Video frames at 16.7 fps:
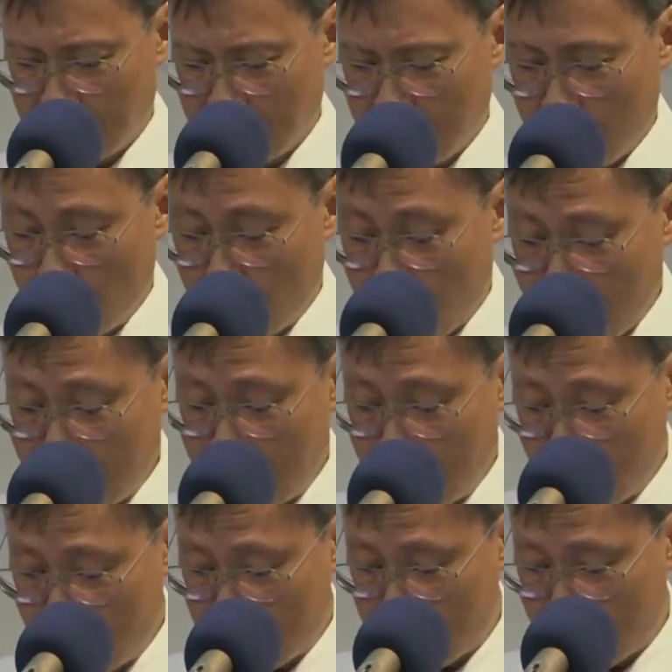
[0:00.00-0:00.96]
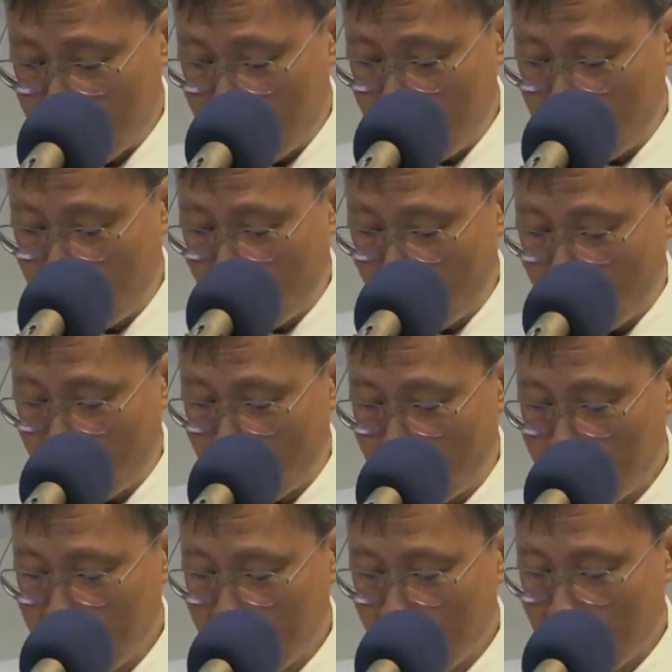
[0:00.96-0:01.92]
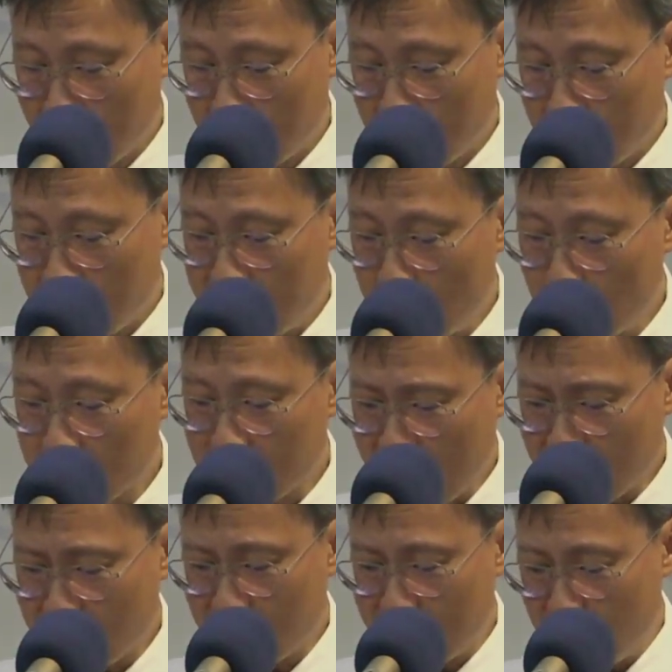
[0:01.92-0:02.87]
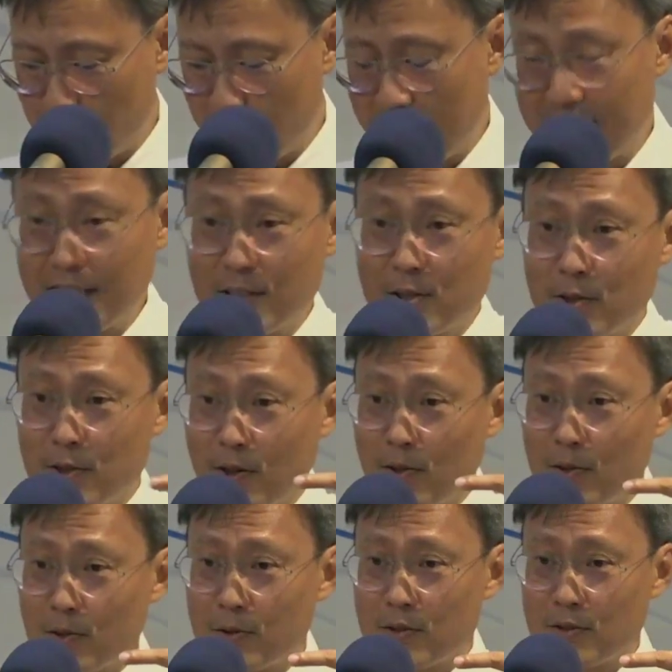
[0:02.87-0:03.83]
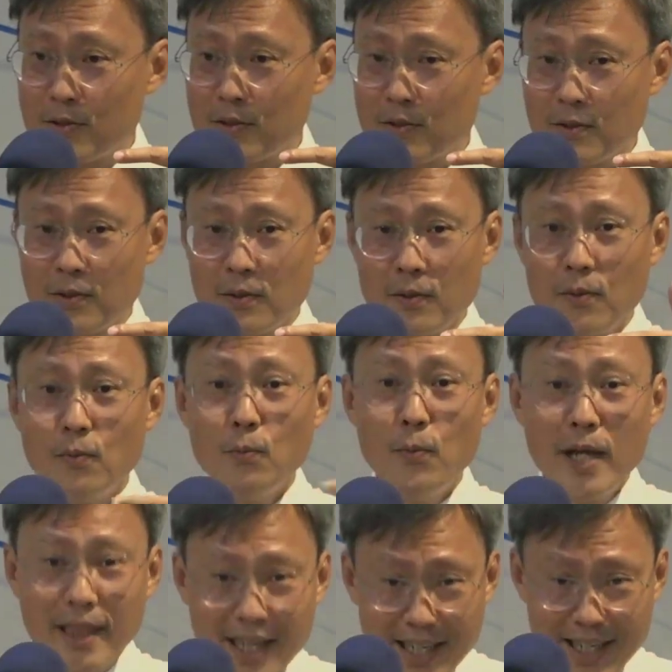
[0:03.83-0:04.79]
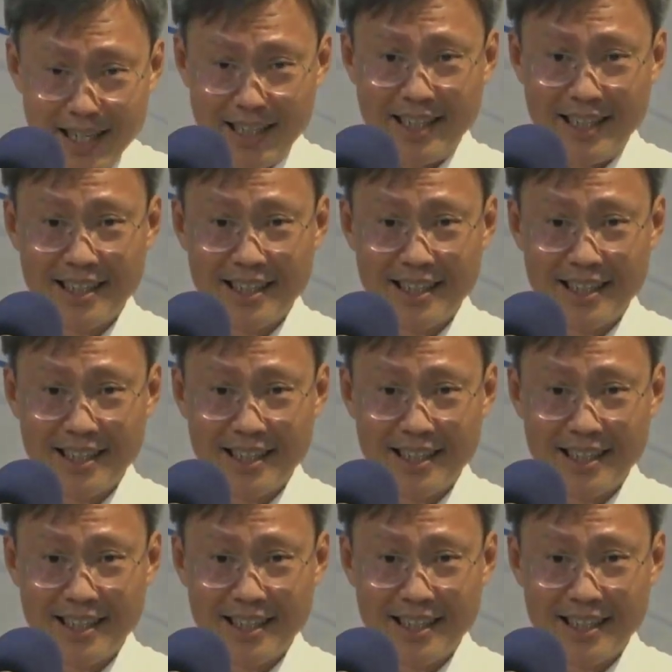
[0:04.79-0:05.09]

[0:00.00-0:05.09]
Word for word: You find in verse 34, he was actually speaking to those with her.